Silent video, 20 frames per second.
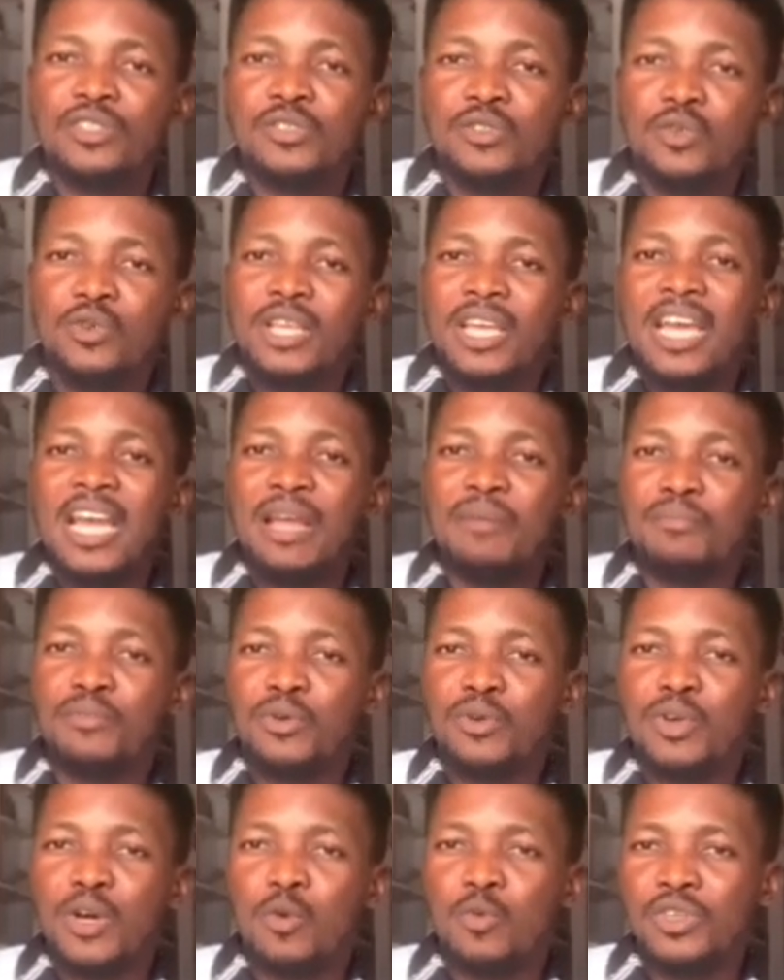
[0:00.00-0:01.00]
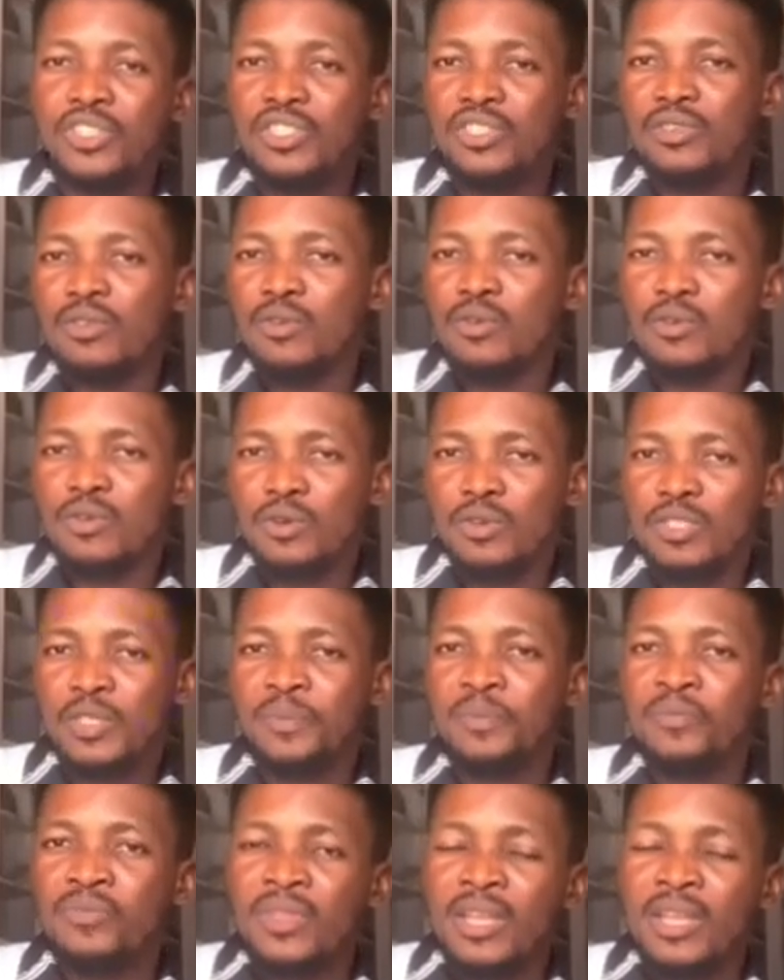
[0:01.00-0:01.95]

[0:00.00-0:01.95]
to the end product, which is glucose.